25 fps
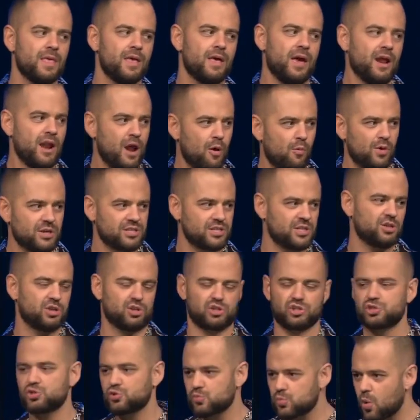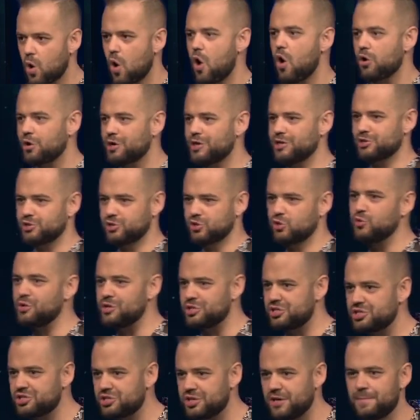And I wasn't the strongest
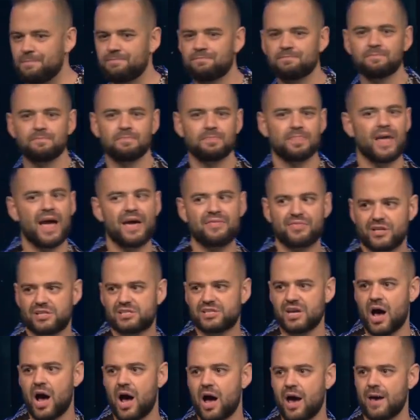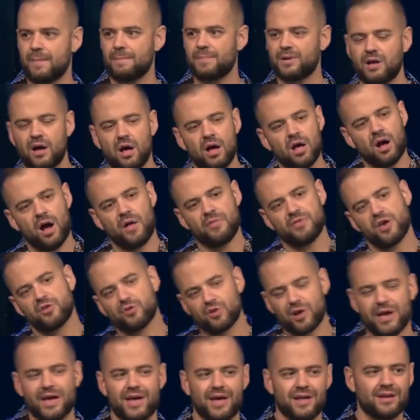Christian at the time, but on the other
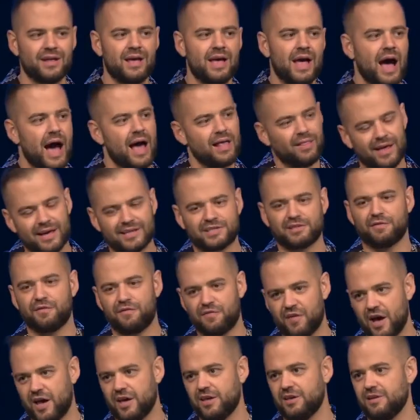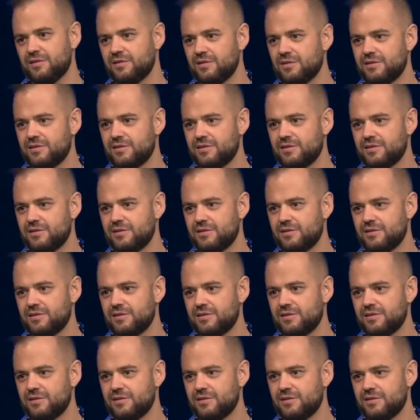hand, I like to fight.